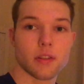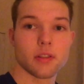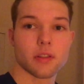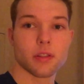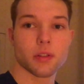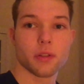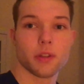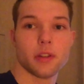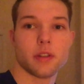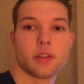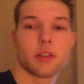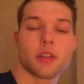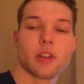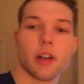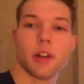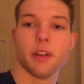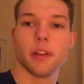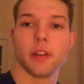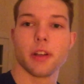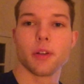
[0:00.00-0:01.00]
So it's
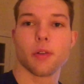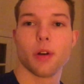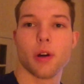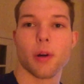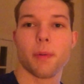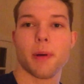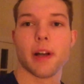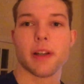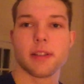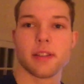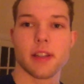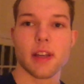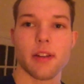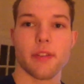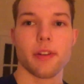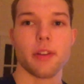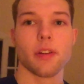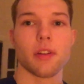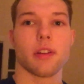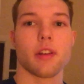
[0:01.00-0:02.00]
currently
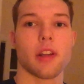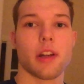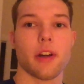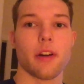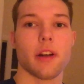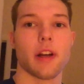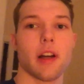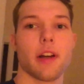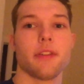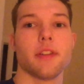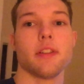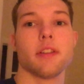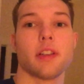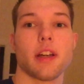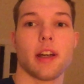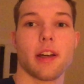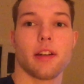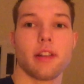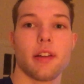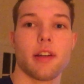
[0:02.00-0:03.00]
7:15, an hour and a half since
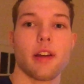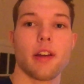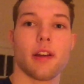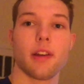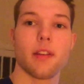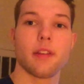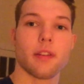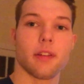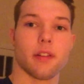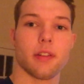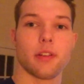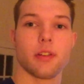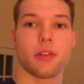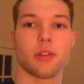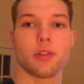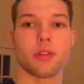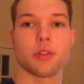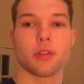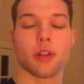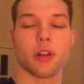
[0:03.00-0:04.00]
I had the
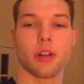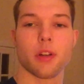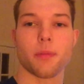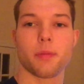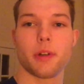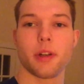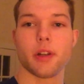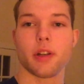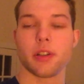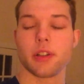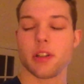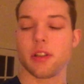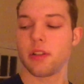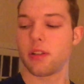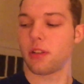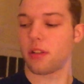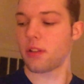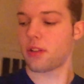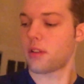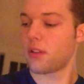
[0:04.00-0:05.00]
chocolate
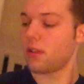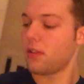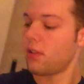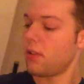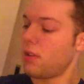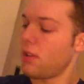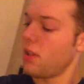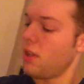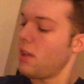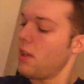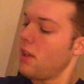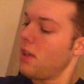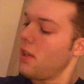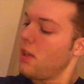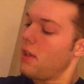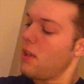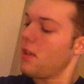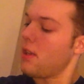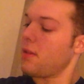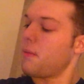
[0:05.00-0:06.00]
brioches, so
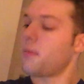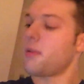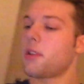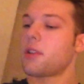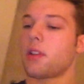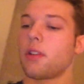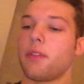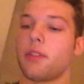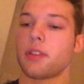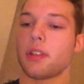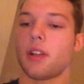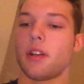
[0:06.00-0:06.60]
blood sugars